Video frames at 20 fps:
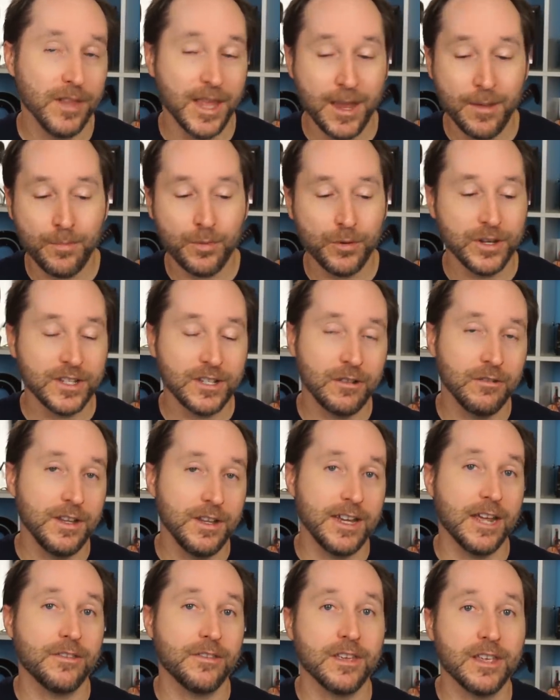lampreys
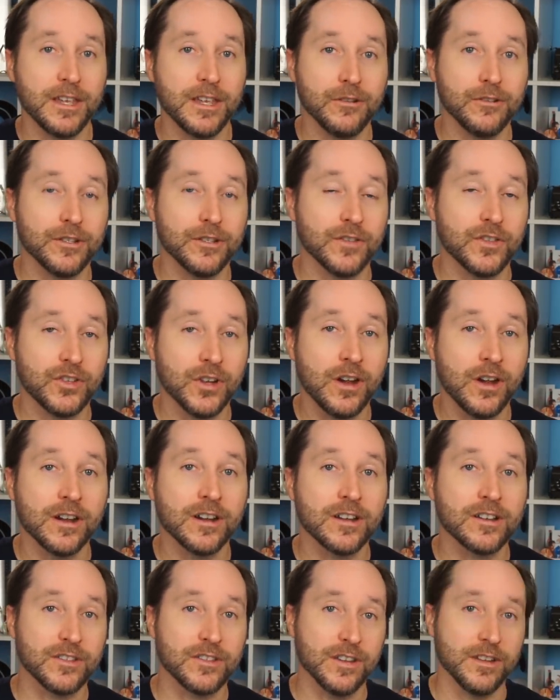clean out the gills of
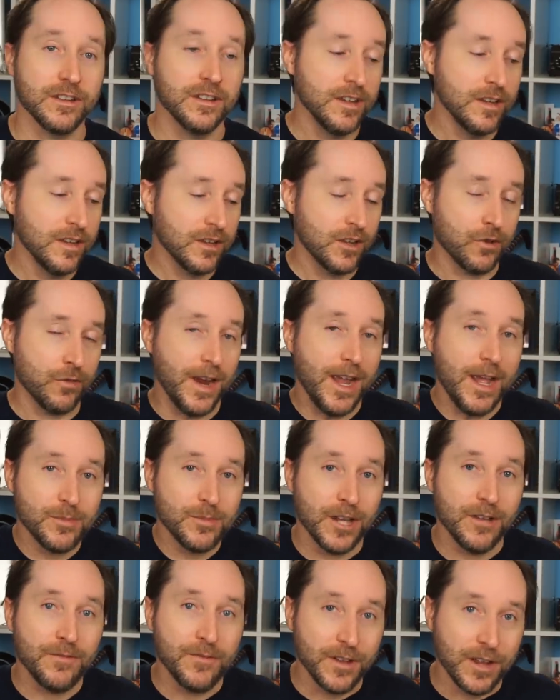sharks, and crabs
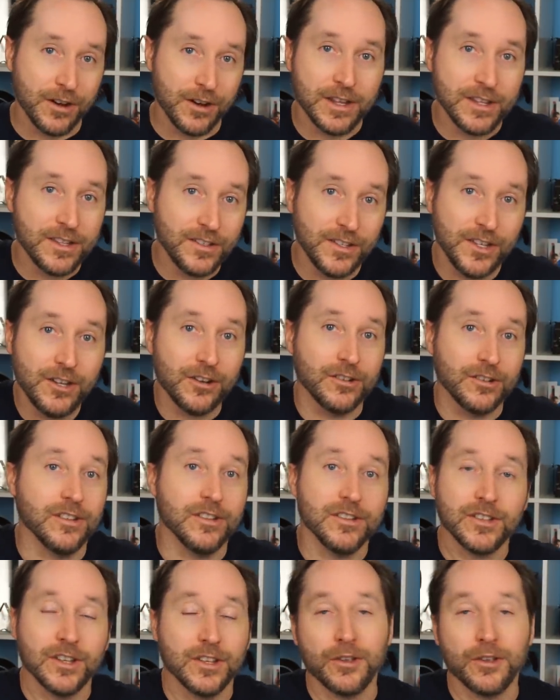often carry sea
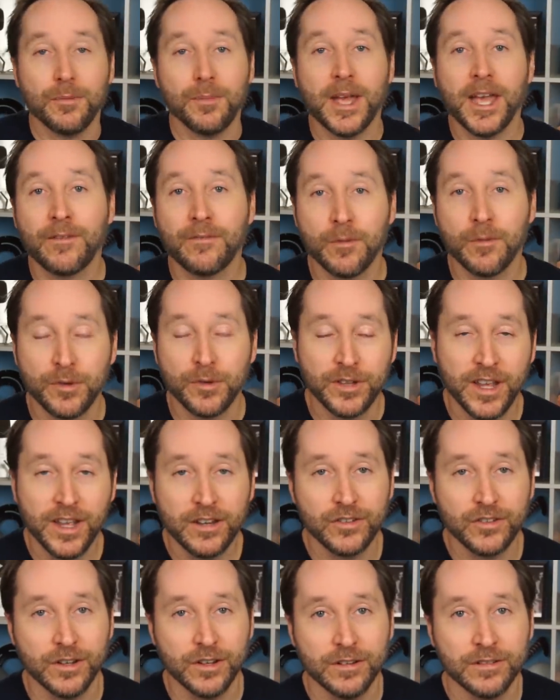urchins on their back for
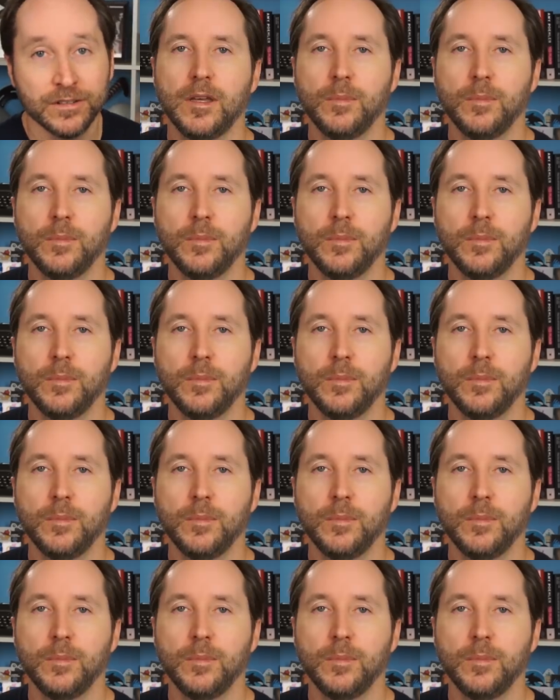protection.